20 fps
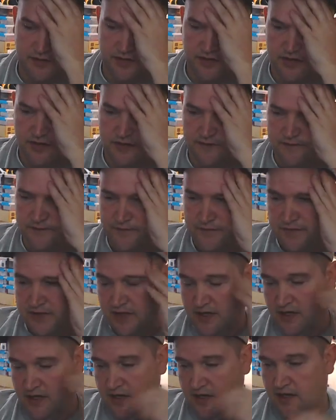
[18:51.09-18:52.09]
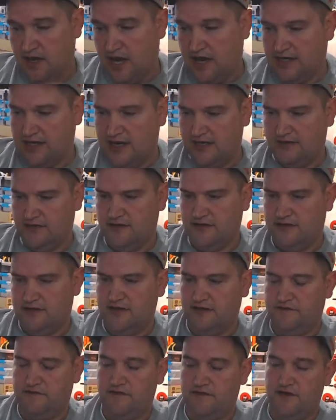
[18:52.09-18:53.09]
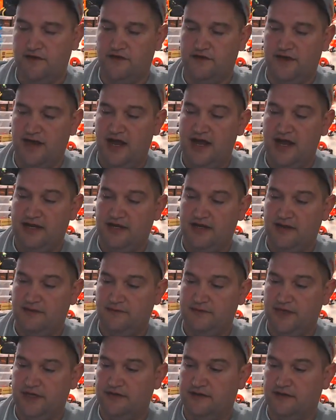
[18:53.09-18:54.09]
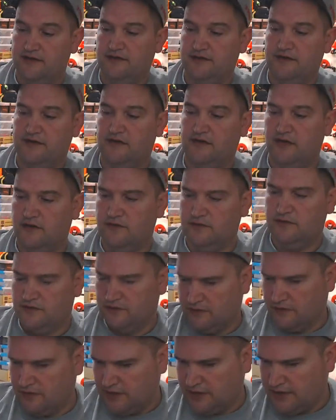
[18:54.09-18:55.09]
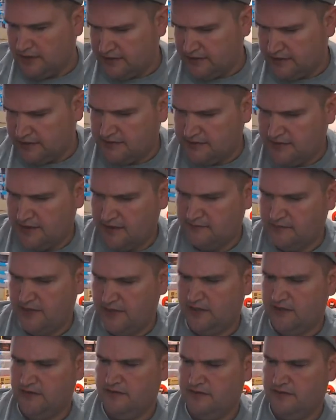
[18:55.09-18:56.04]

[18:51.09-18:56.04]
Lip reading: I got looking further at it. I'm getting closer and looking at this thing. I'm like,